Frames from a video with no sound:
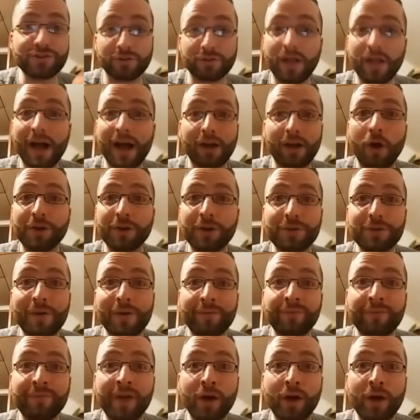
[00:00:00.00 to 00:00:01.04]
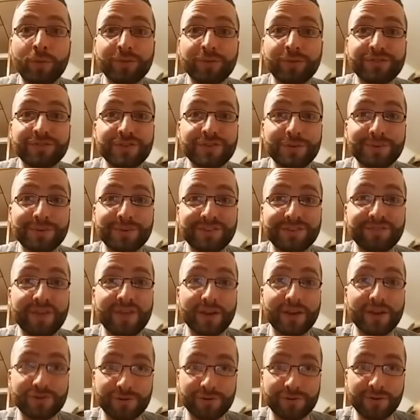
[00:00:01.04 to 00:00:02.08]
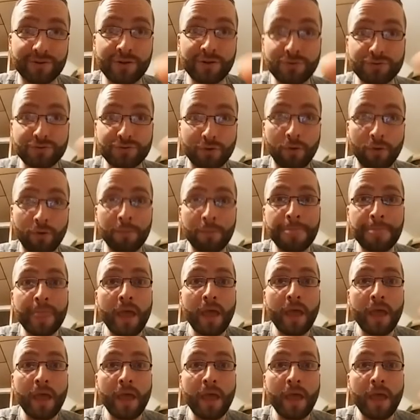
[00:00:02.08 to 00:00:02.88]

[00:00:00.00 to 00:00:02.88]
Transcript: lock, all you have available to you is adventure neutral,